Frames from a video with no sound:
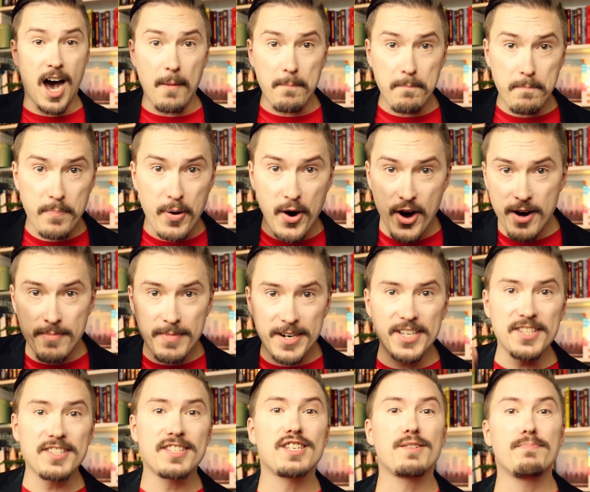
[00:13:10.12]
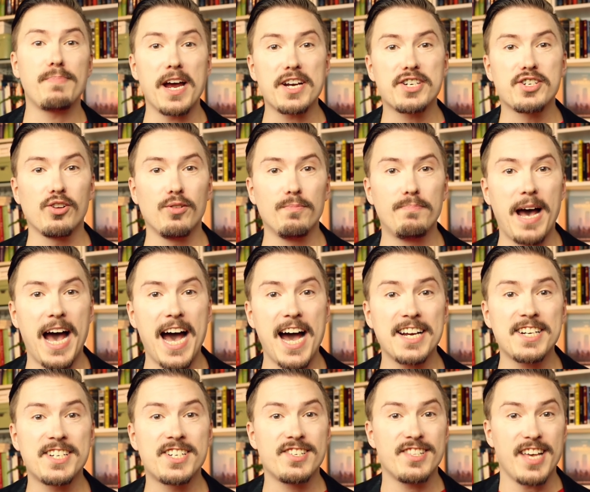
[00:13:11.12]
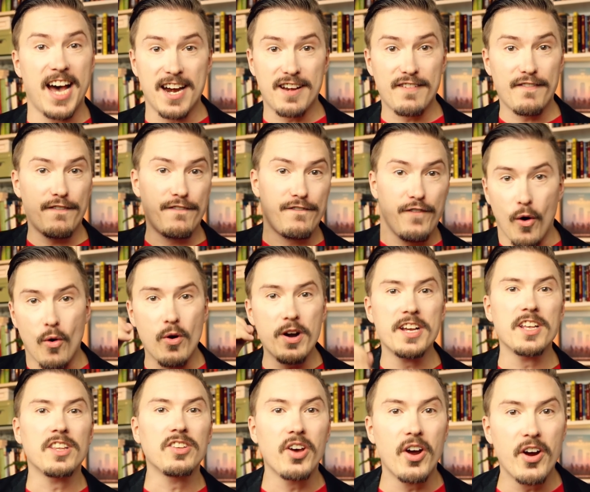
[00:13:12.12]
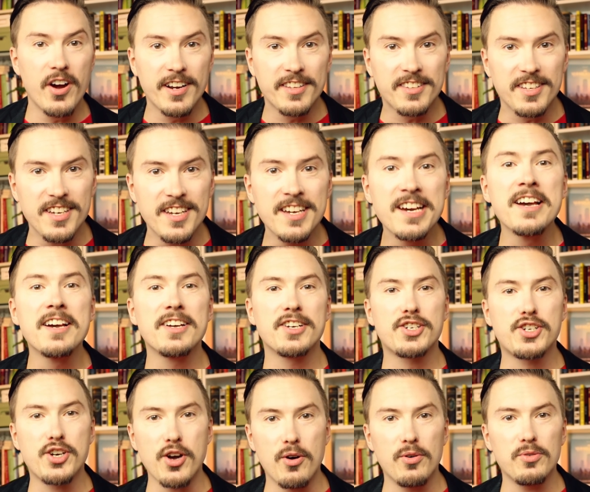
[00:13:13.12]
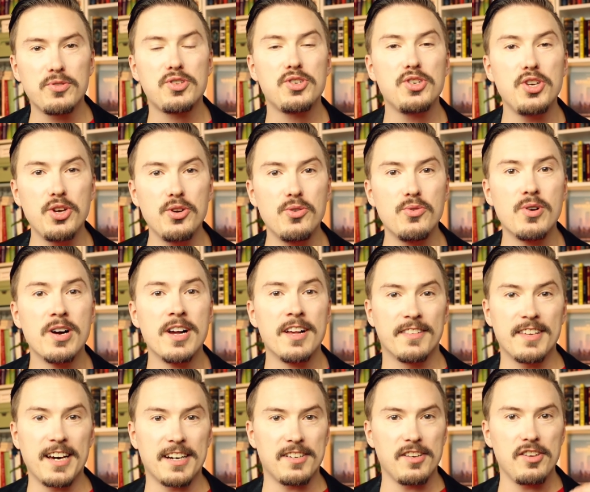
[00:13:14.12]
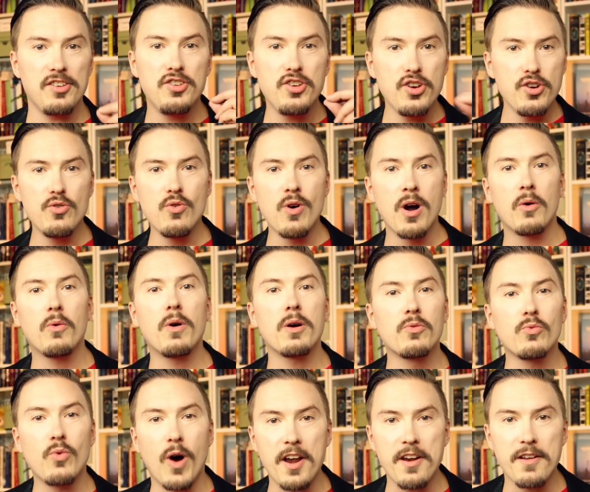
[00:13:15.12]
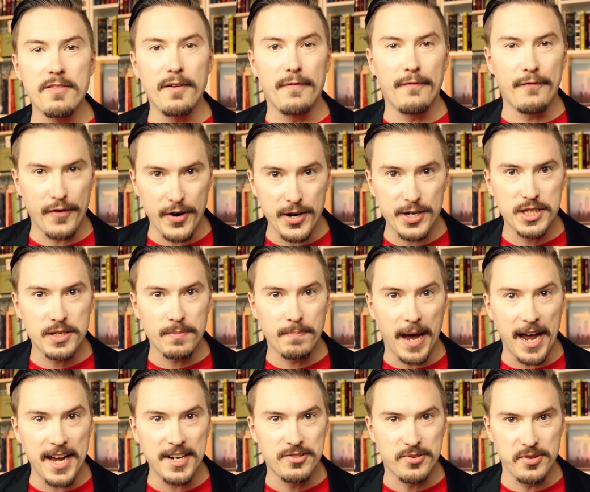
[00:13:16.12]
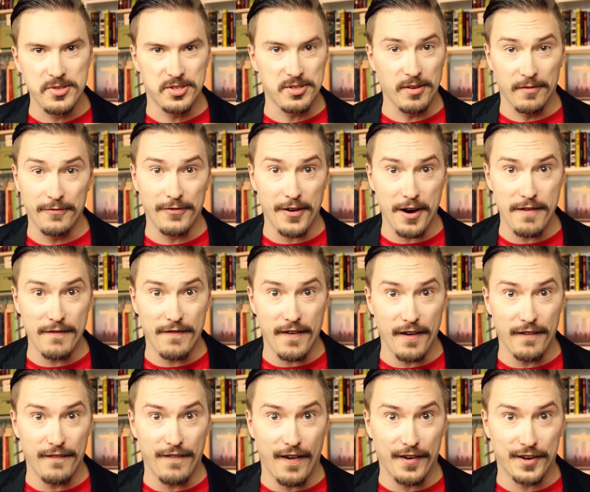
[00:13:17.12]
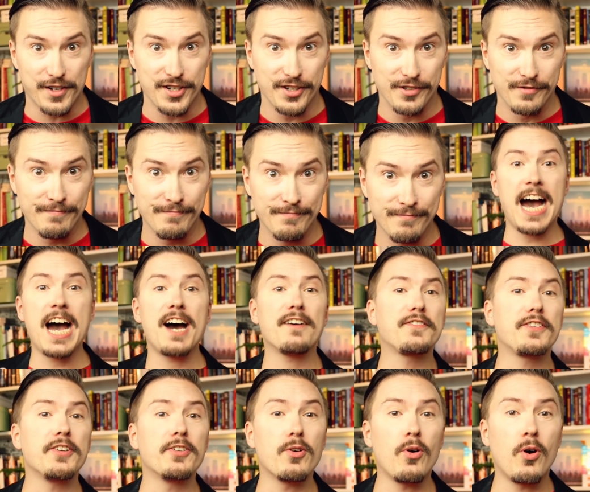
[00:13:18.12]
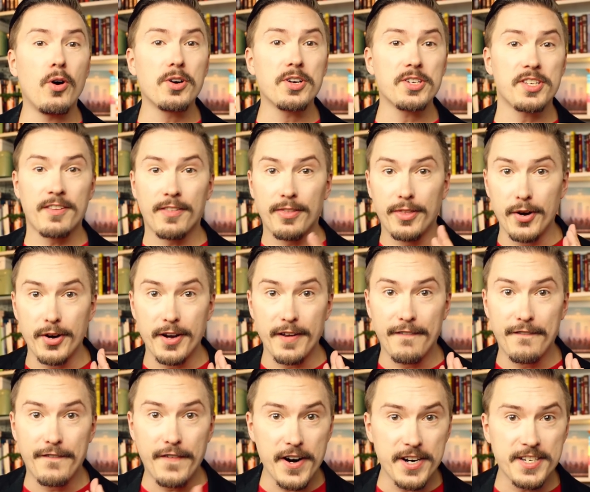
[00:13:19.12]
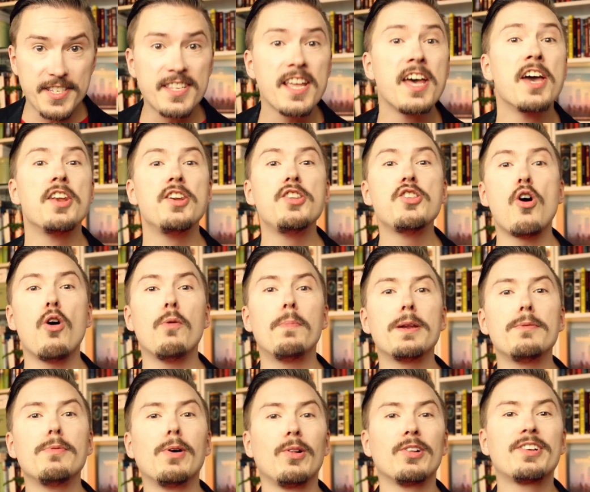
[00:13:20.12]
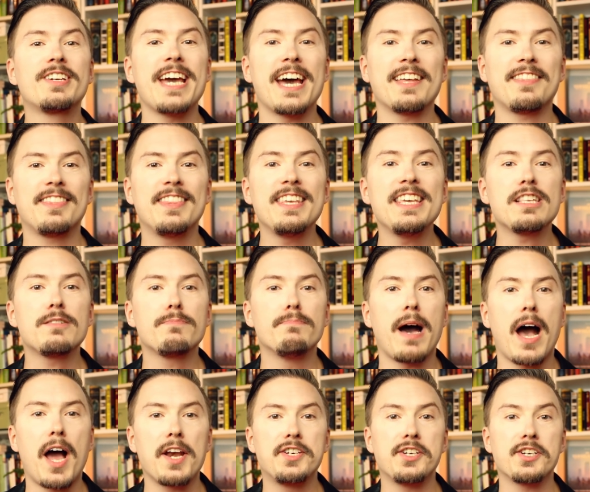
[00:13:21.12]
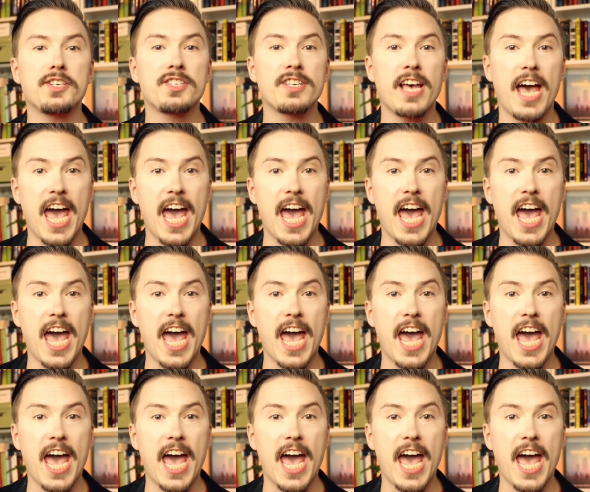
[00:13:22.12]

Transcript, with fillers: A permanent special badge that for eternity shows you that you were one of the first patrons of Fun Fun Function. After August 31st, nobody will get these badges